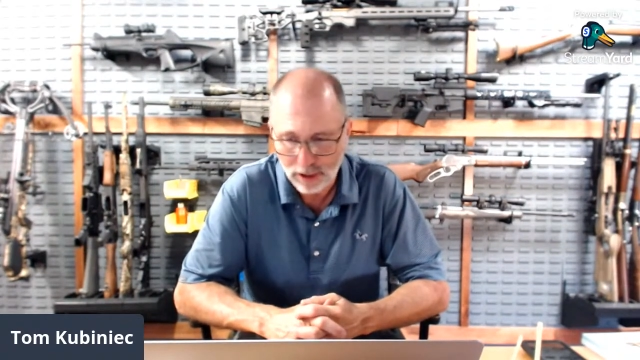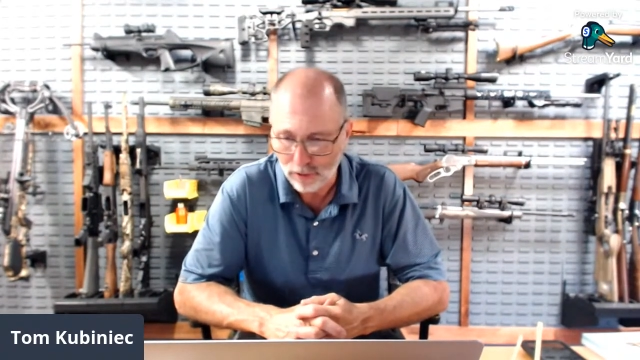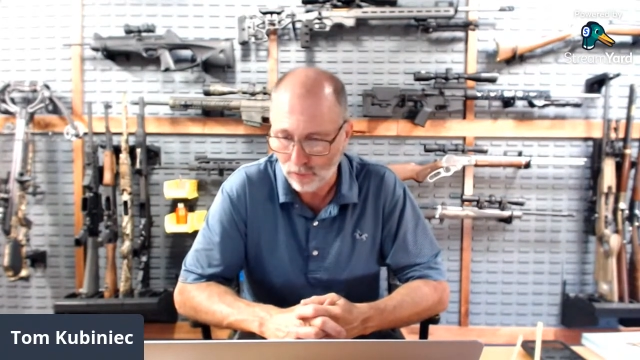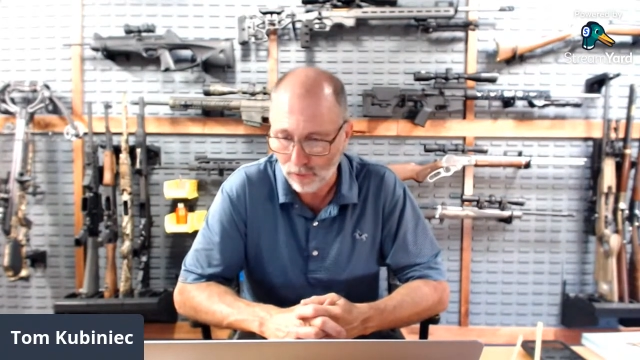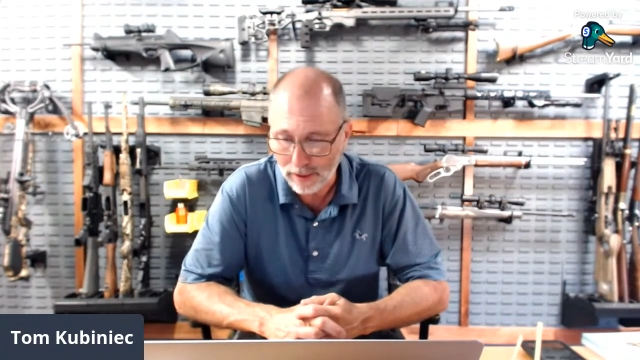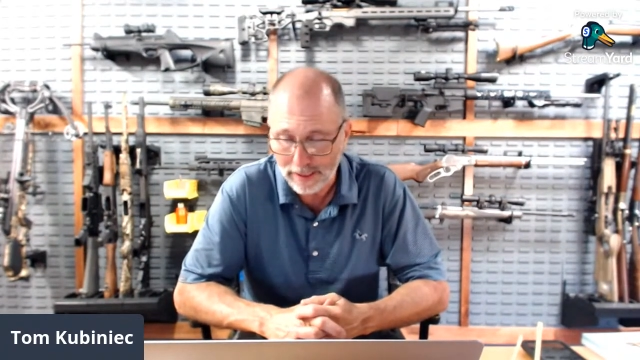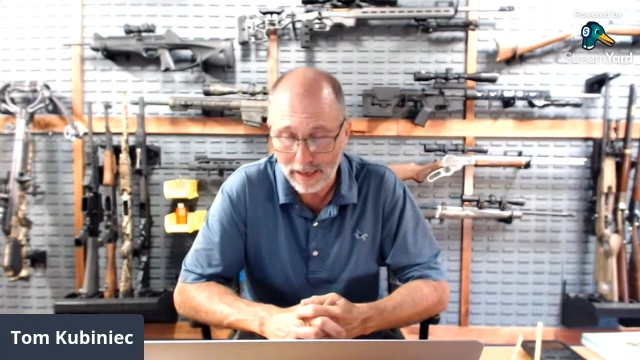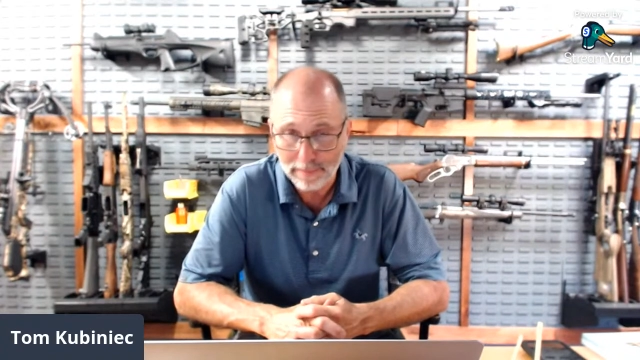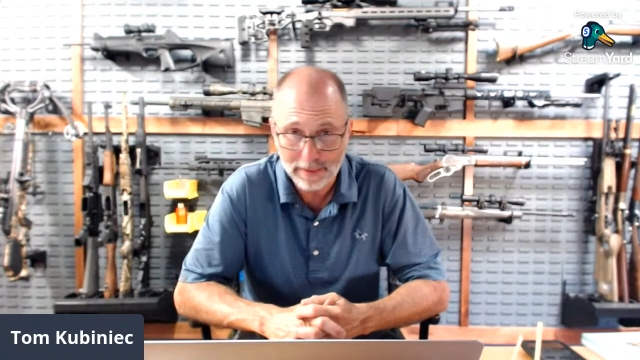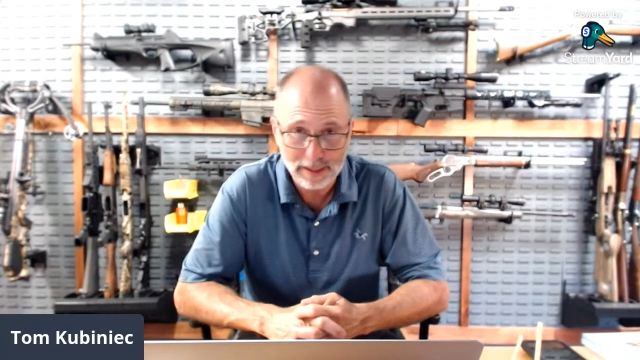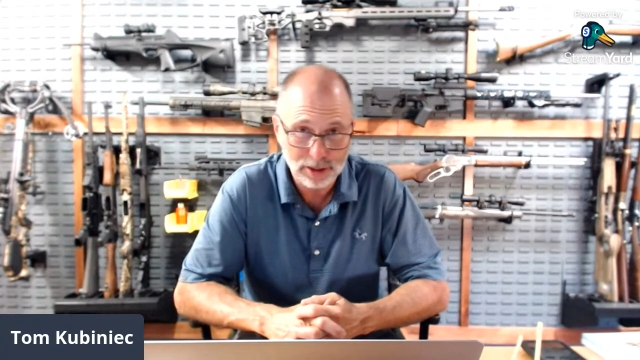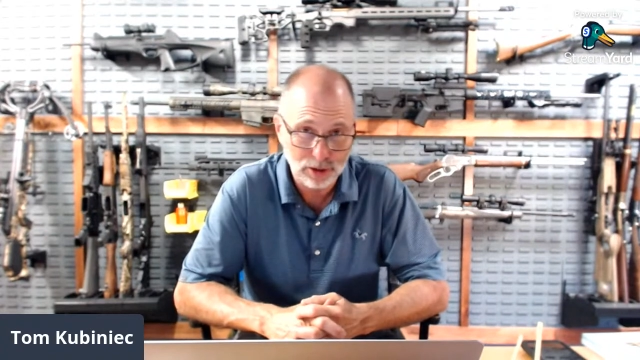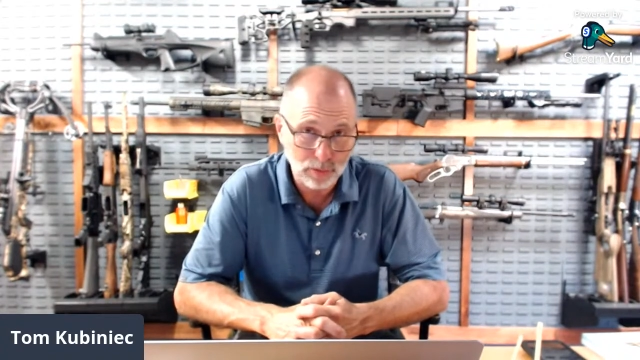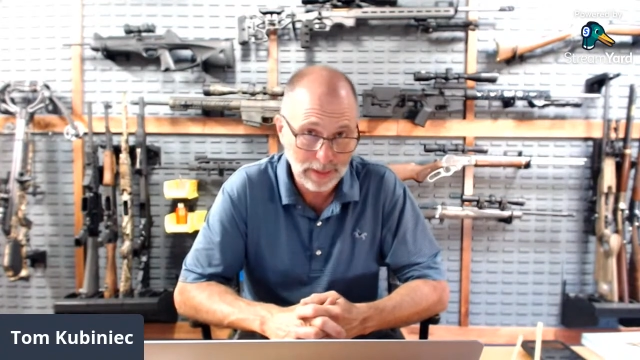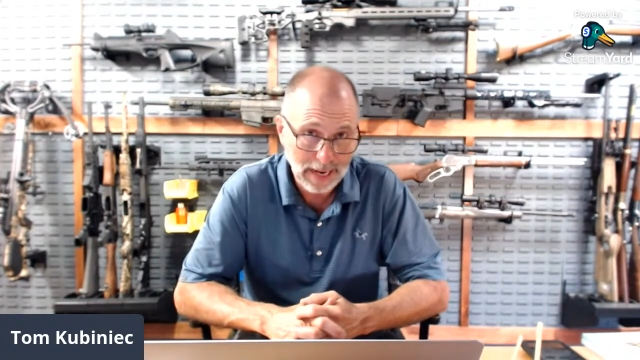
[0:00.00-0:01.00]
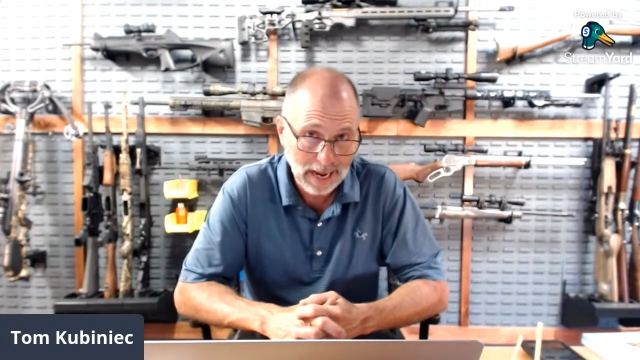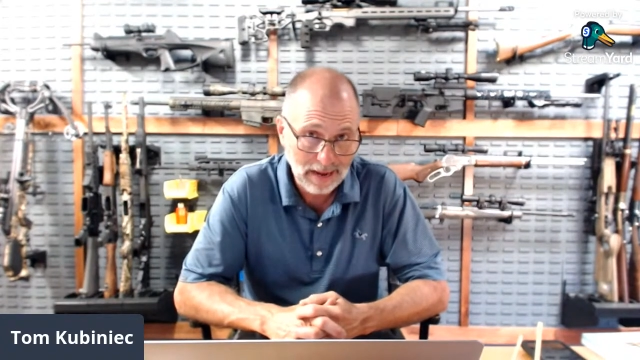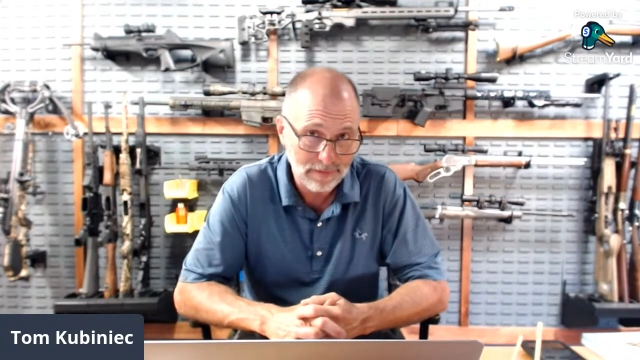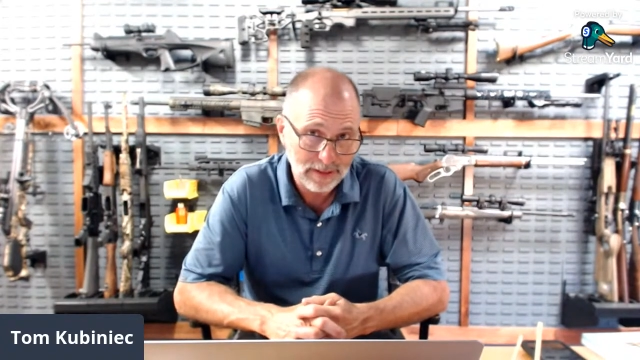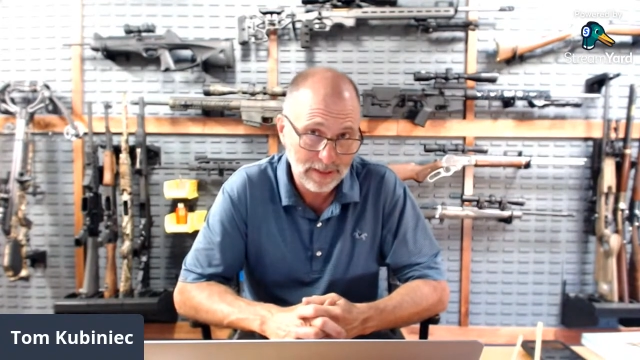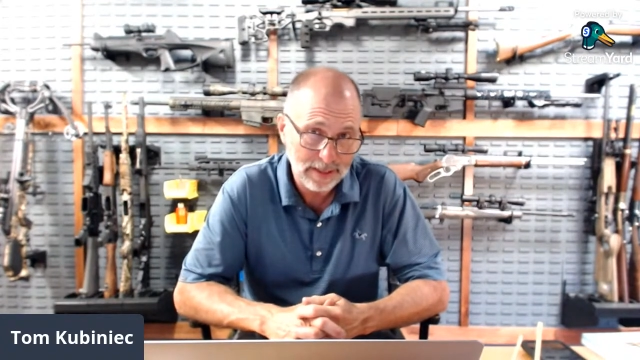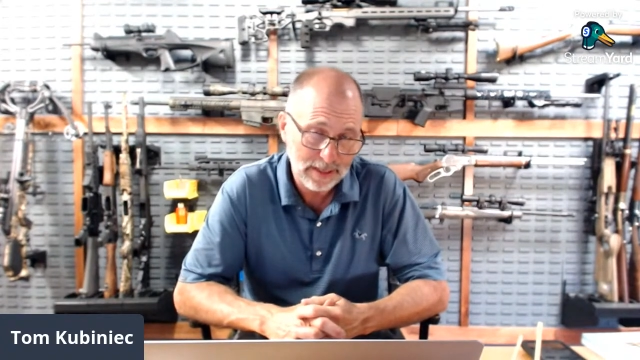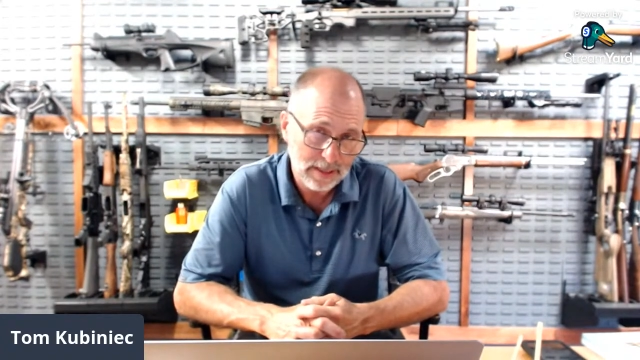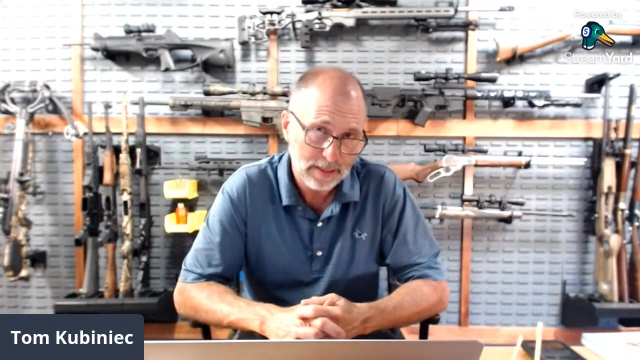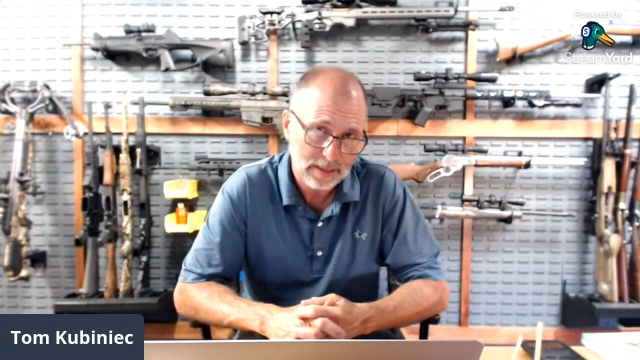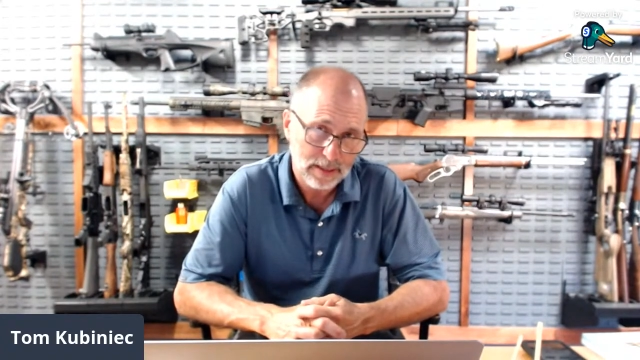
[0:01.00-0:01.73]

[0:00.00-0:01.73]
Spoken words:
Right now, I'm not sure we have any.